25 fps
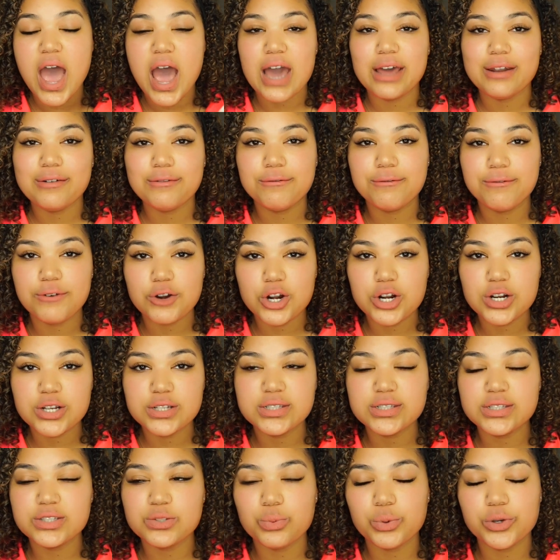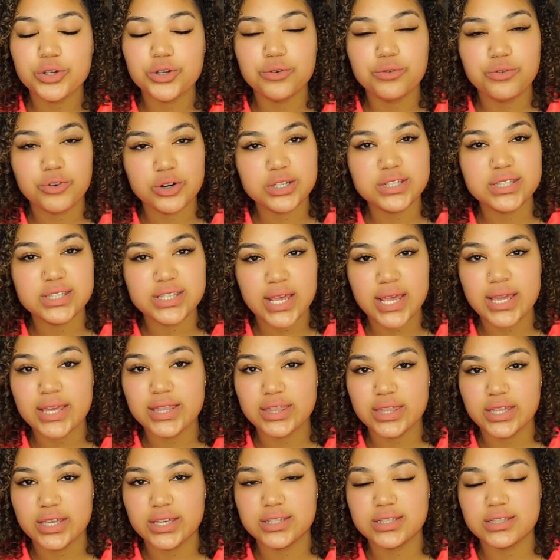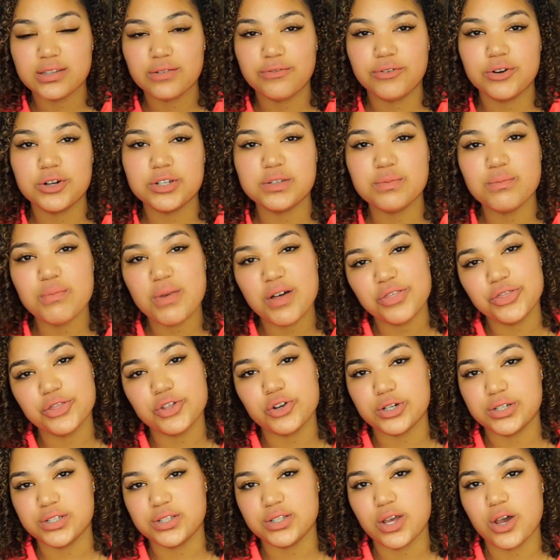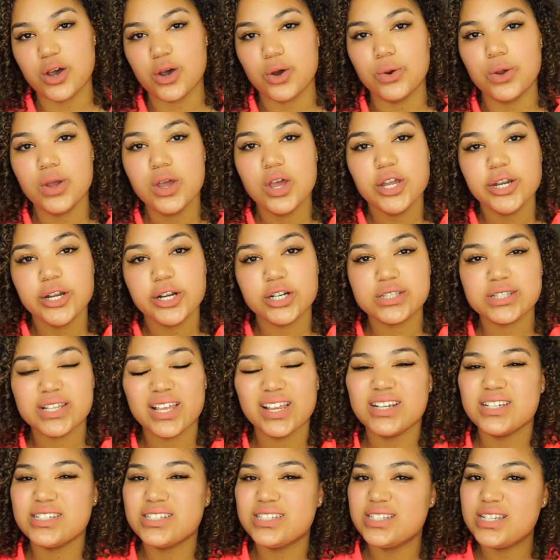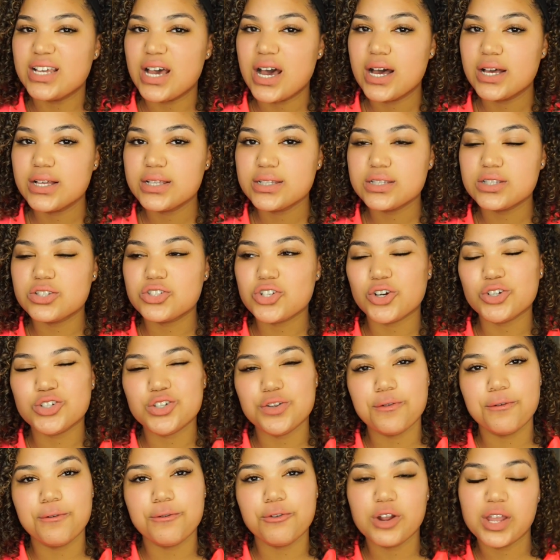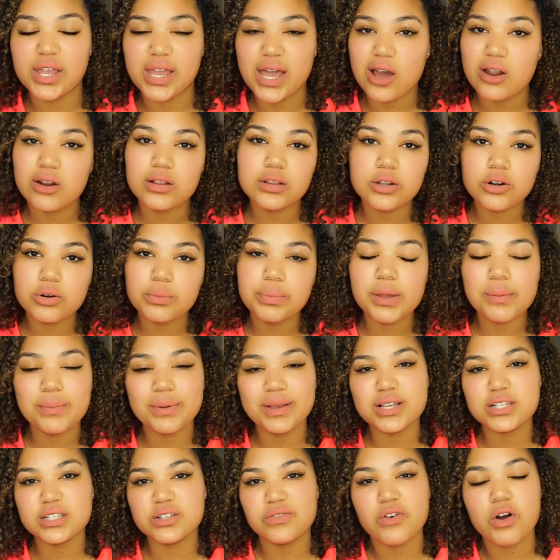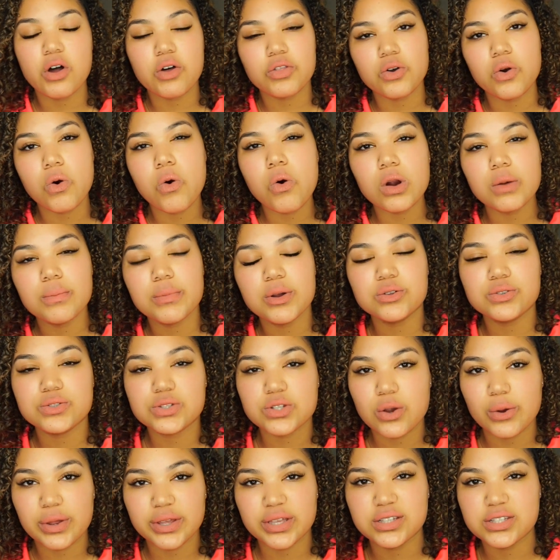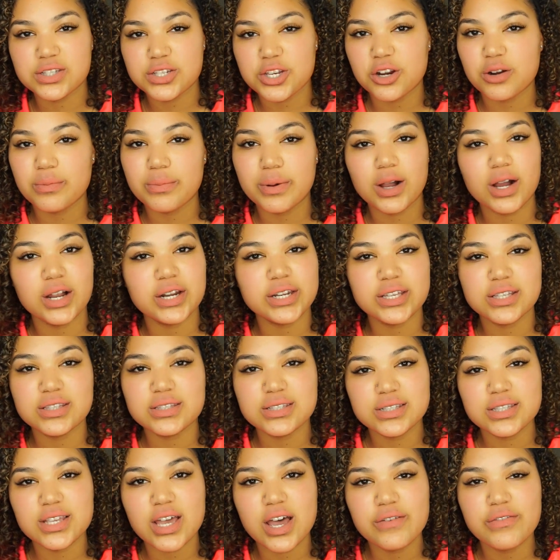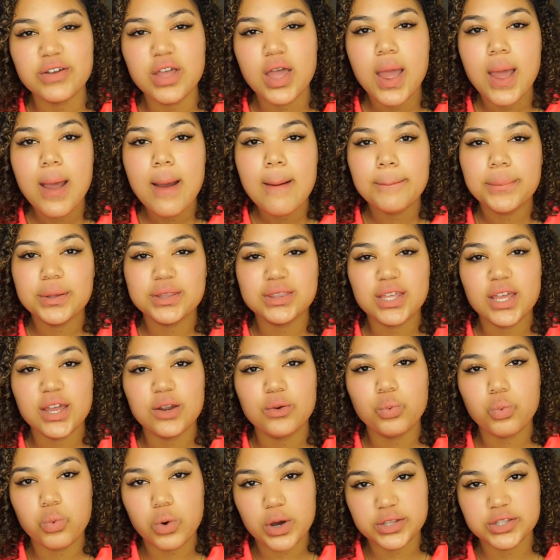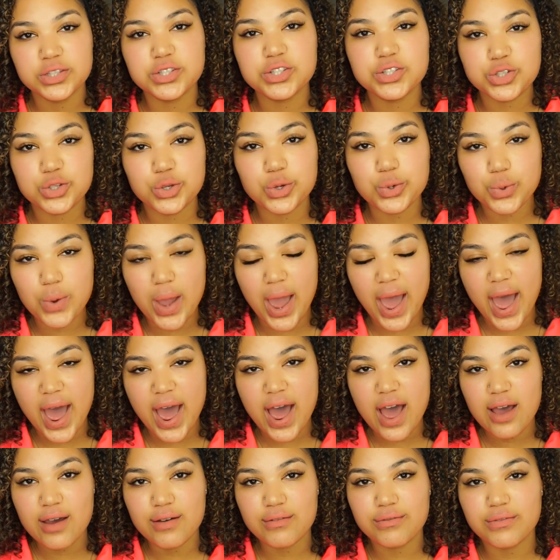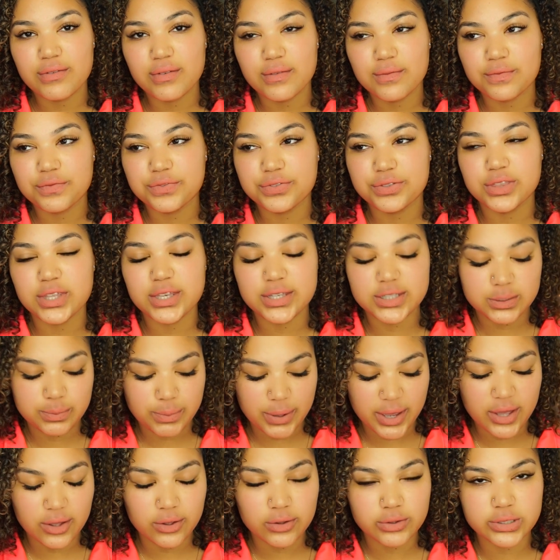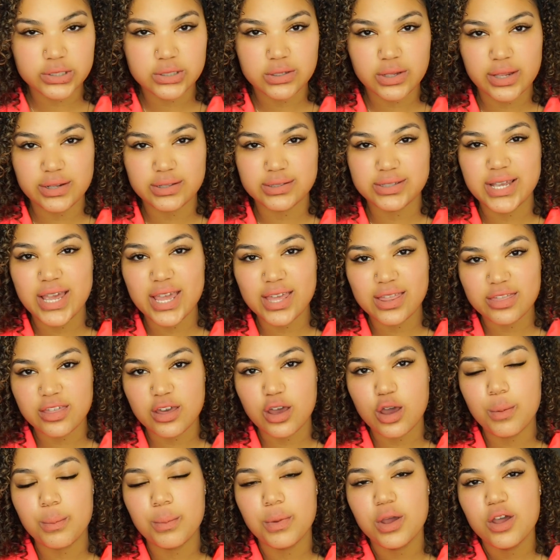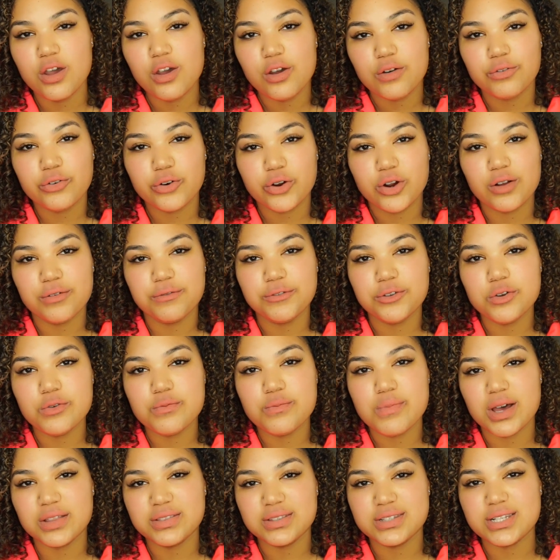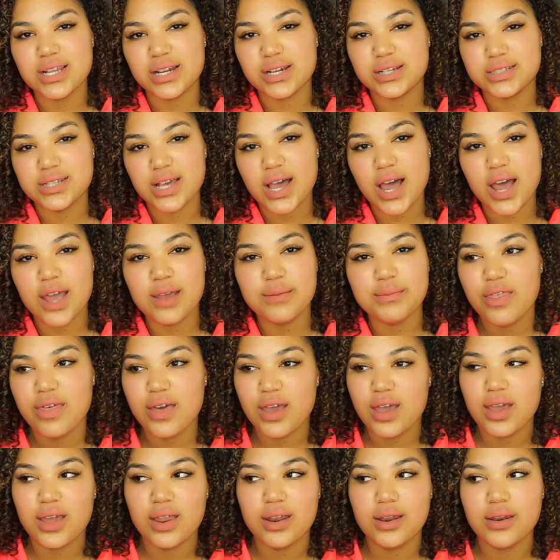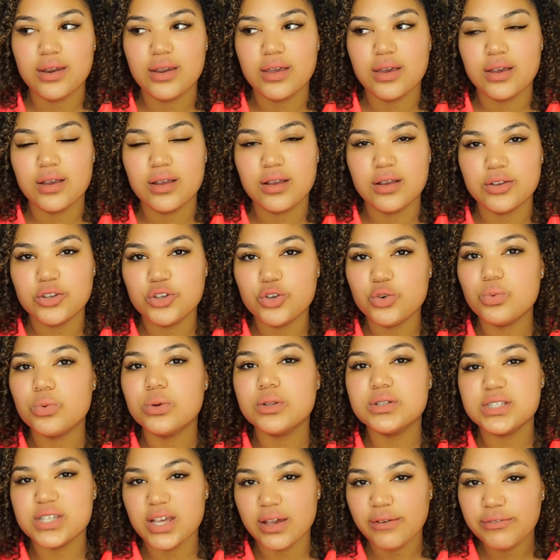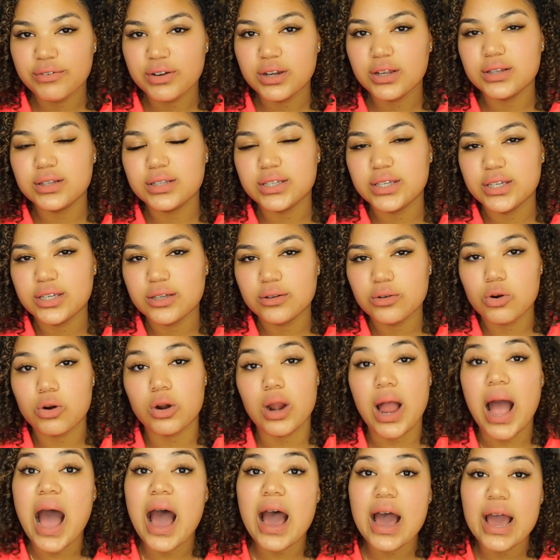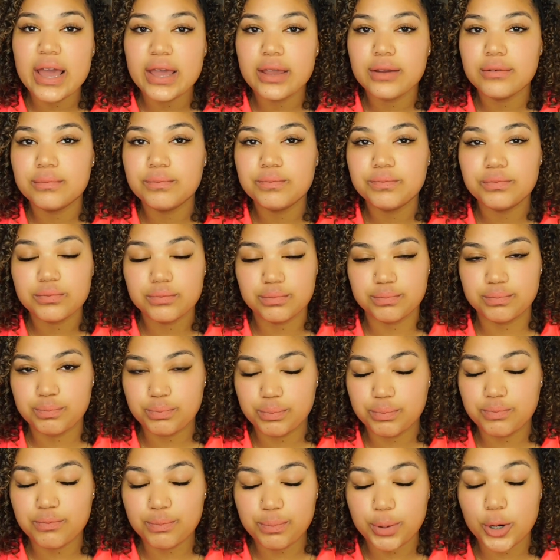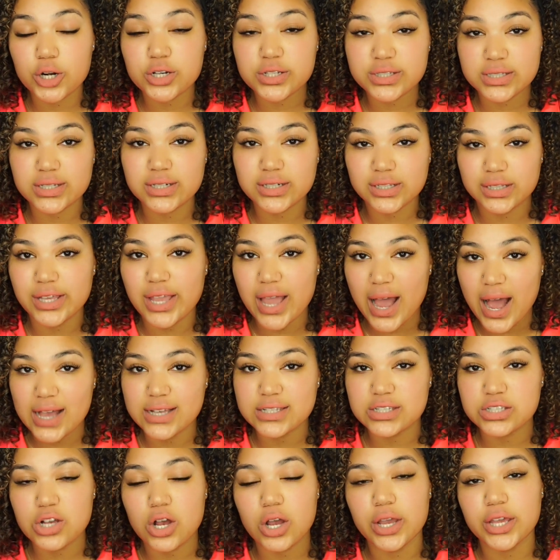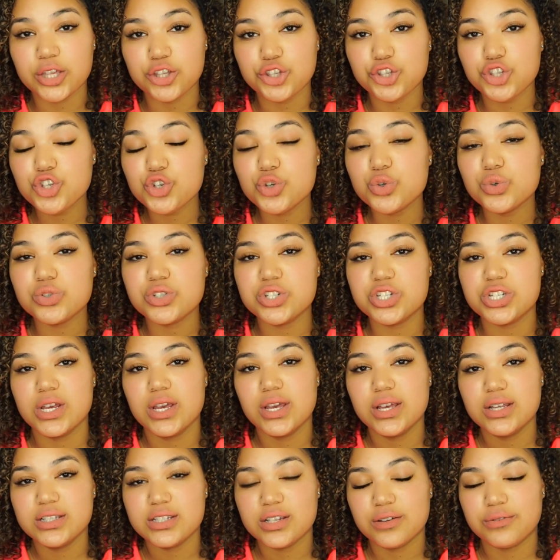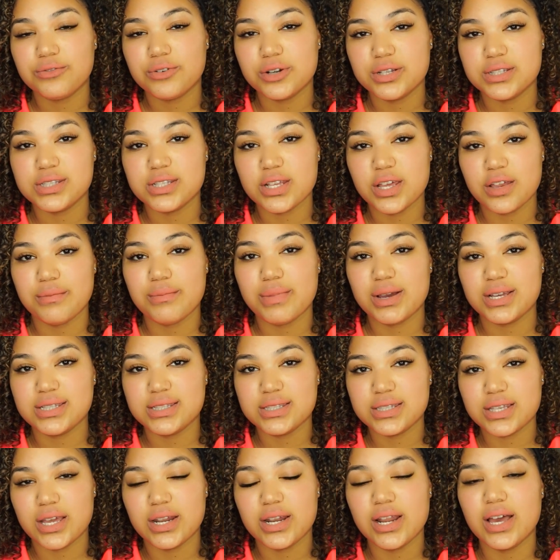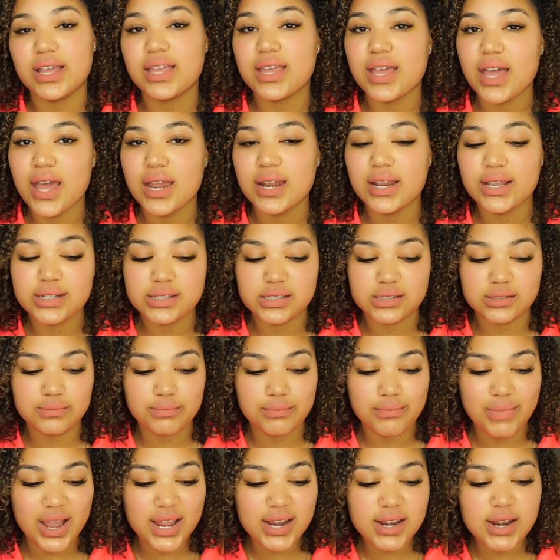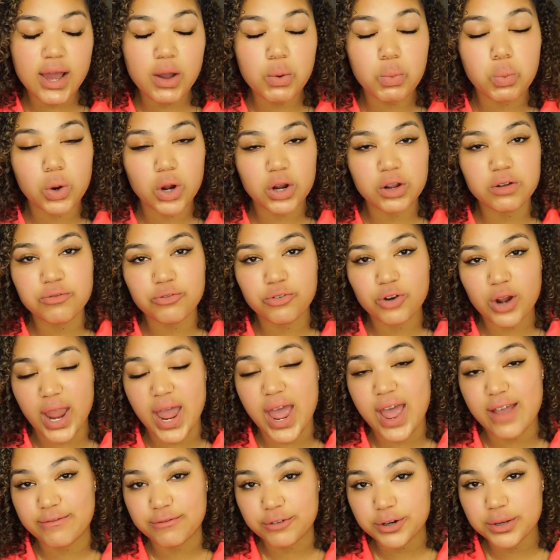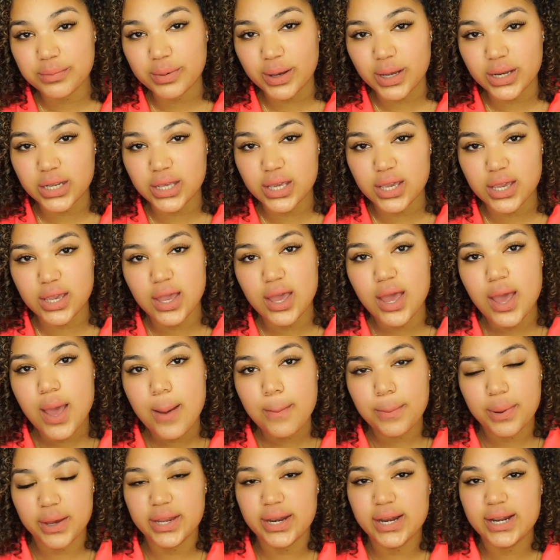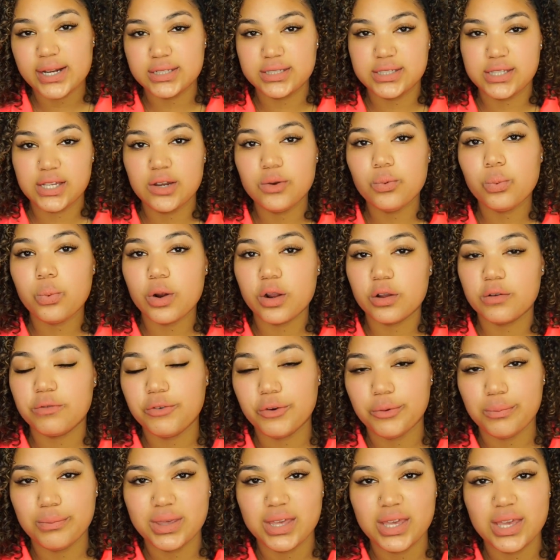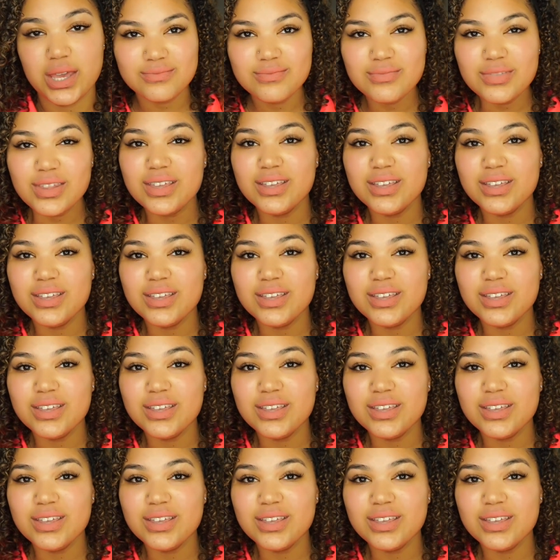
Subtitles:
At first, when you first take these, the first month or so, your skin does start to freak out a little bit because of all the hormones going into your body and stuff, but then once you have these pills and take them for a few months at a time, then you will definitely, or I personally, I saw a huge difference in my skin. Again, it might not work for everybody, but it did work for me.